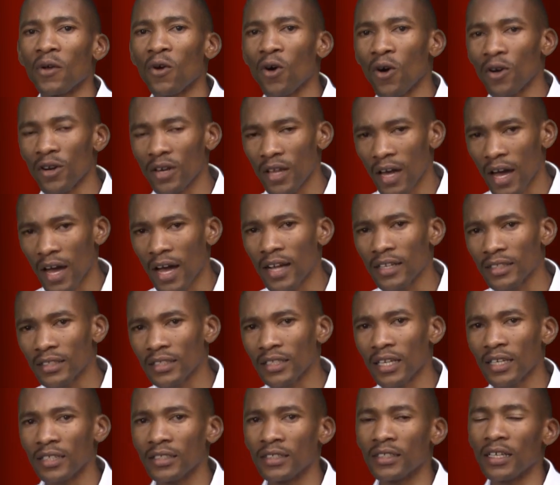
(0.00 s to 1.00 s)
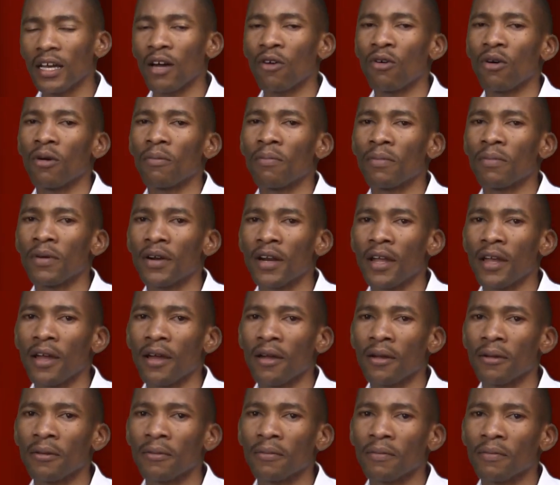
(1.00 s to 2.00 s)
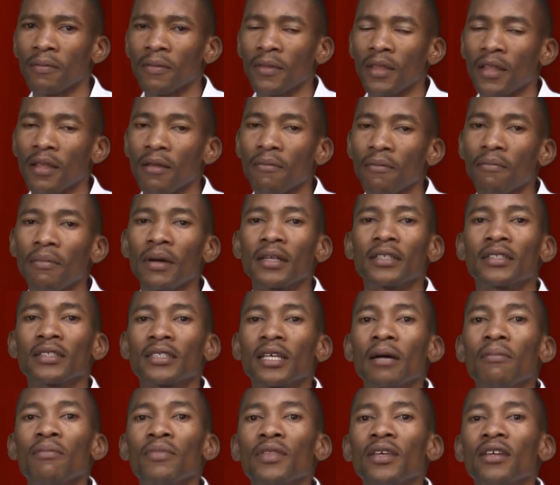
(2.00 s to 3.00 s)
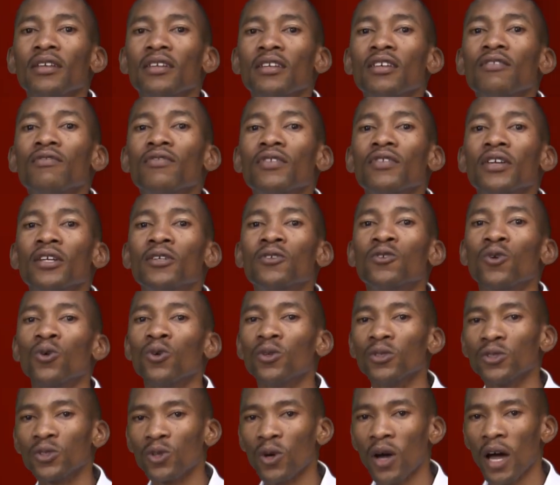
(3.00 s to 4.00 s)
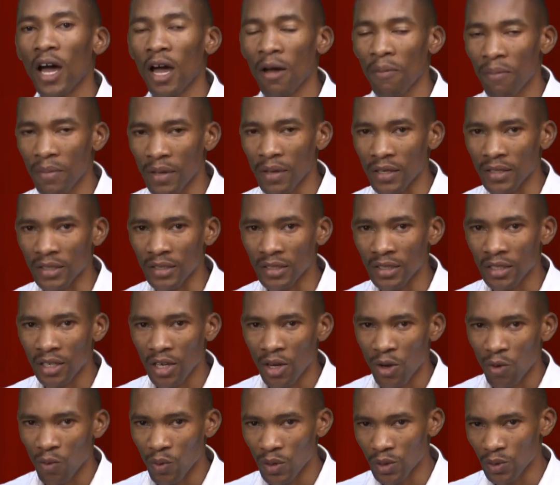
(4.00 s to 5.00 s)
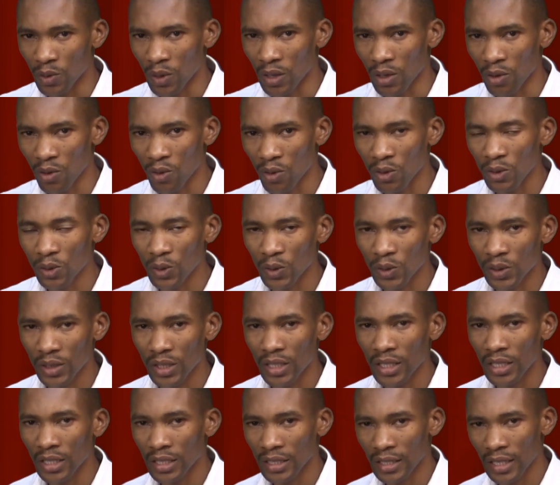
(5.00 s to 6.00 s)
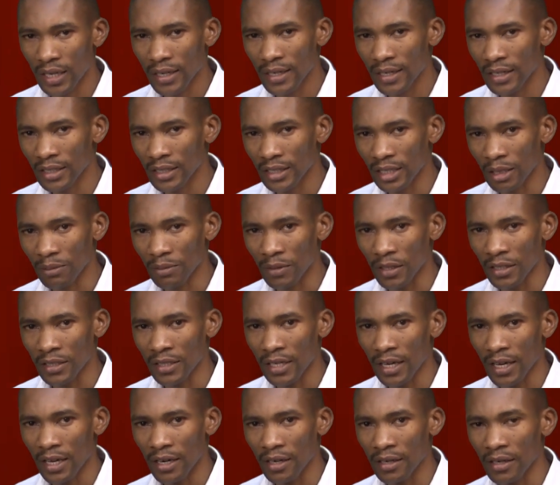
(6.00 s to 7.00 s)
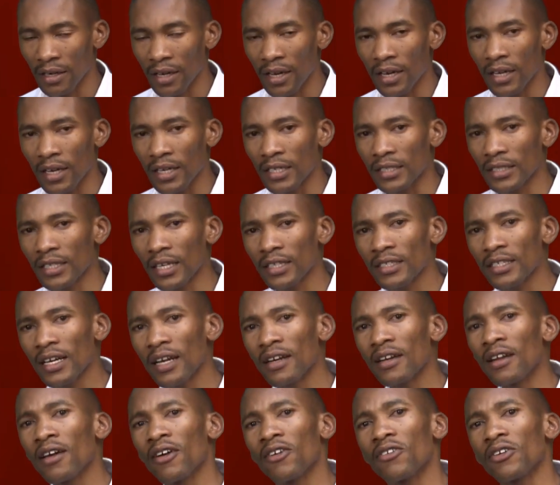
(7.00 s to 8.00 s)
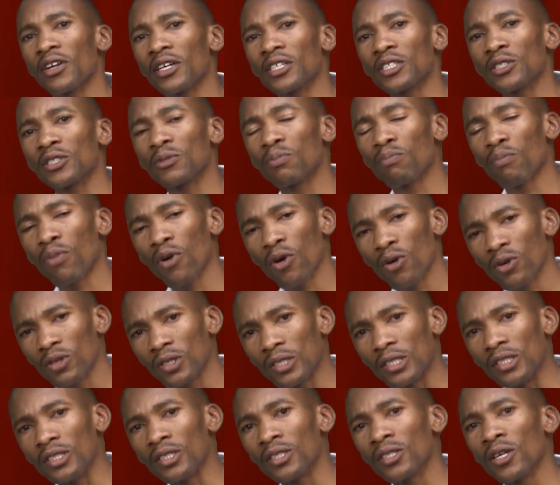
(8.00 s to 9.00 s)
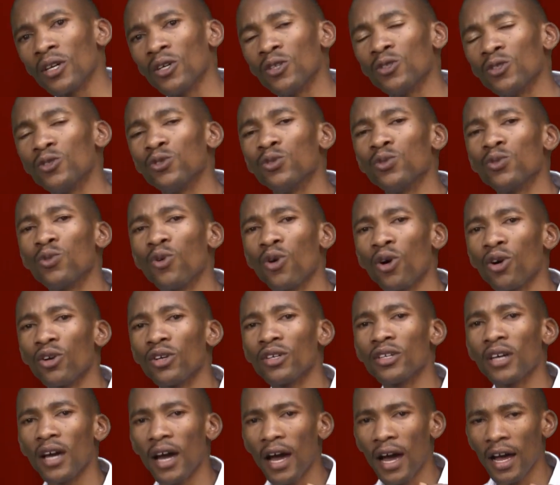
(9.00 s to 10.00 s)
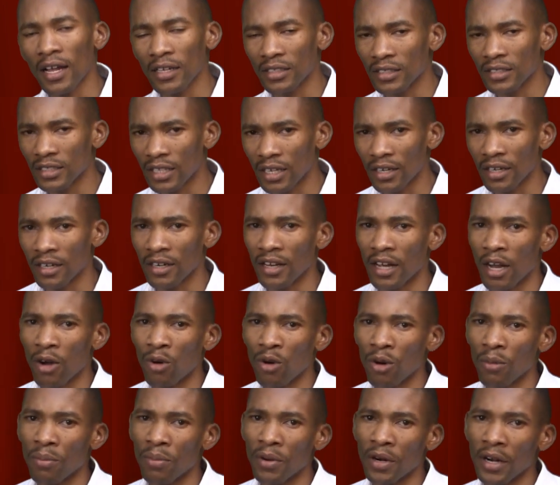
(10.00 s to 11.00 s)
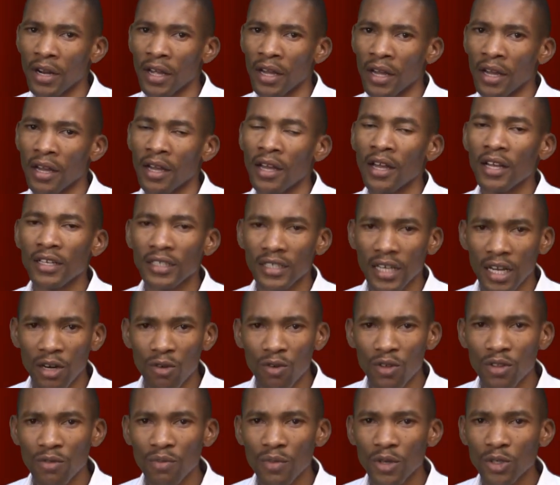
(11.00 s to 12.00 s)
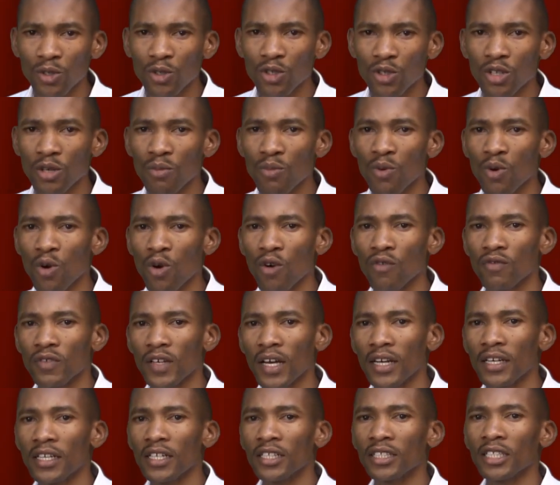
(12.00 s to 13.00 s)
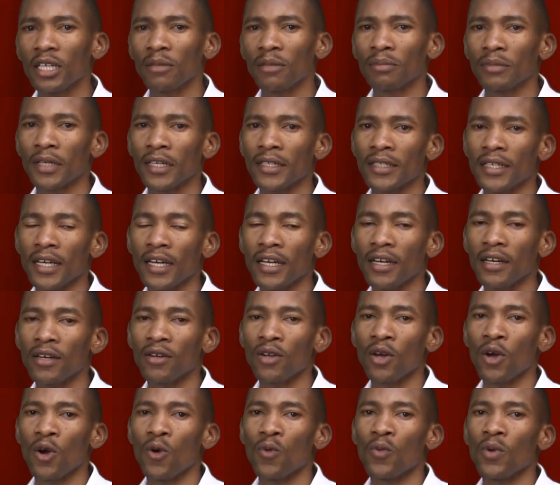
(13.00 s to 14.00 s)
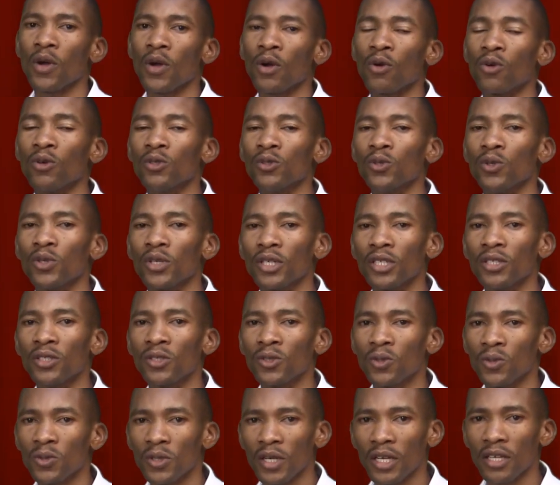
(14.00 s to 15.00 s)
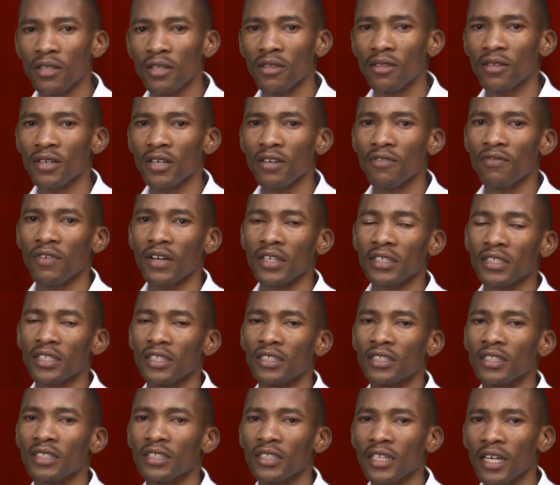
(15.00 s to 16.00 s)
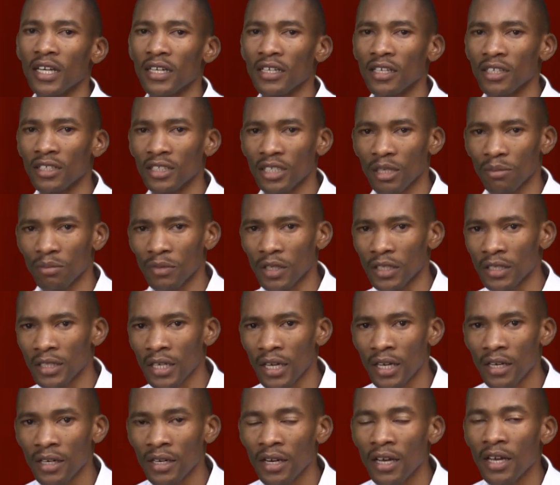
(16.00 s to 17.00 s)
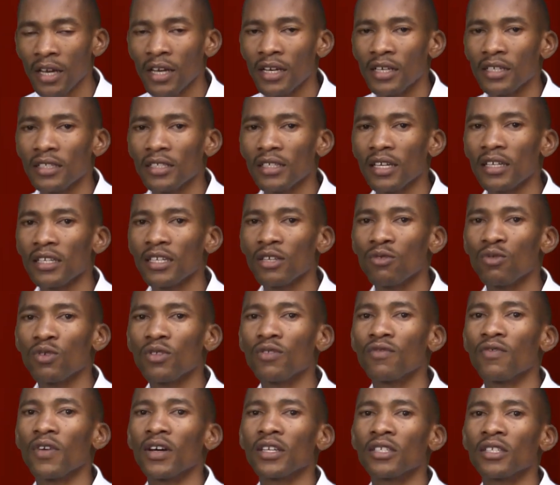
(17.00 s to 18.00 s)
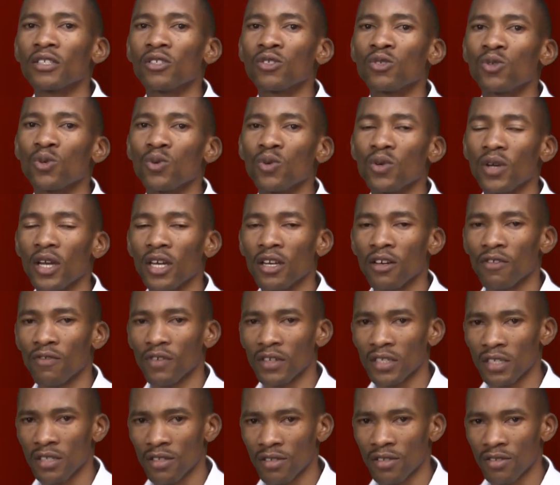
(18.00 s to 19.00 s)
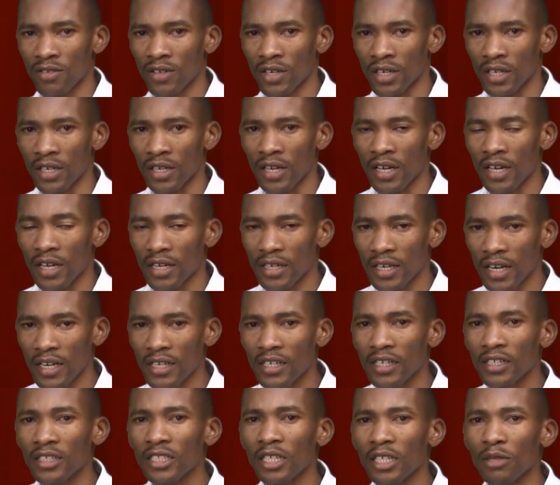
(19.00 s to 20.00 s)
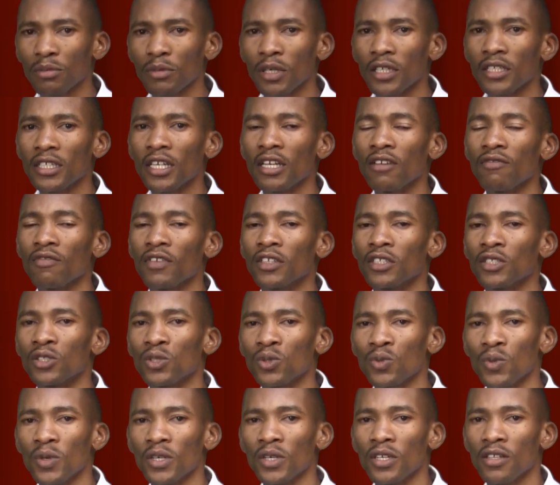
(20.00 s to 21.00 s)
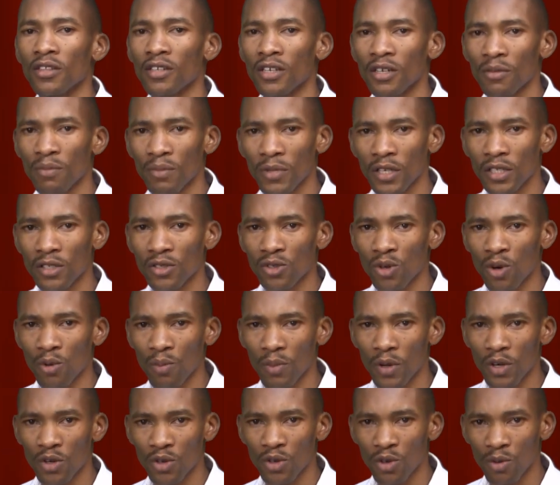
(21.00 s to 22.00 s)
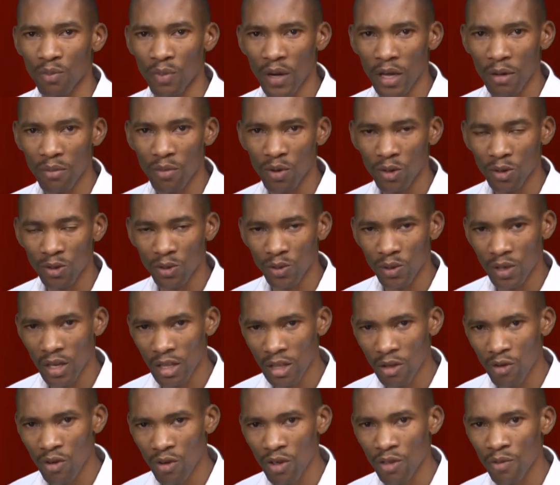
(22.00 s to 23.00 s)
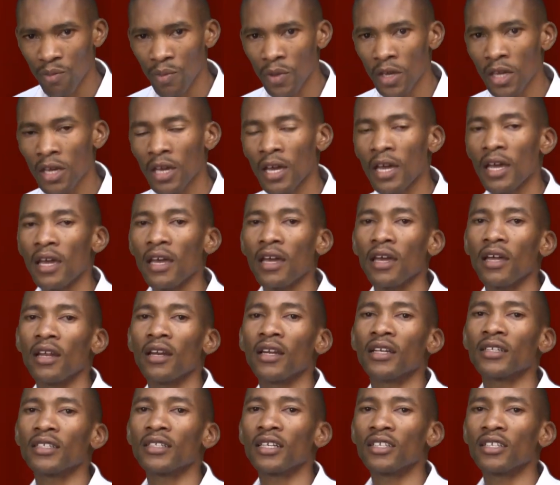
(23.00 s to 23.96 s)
God answers our prayer. But something different also happens, which we are going to see in Daniel chapter 10. Satan responds to God answering our prayer. Turn with me to the book of Daniel chapter 10. We are going to read today three verses in Daniel chapter 10, starting with verse 2 and verse 3. Daniel chapter 10, verse 2 and 3, please open your Bible together with me and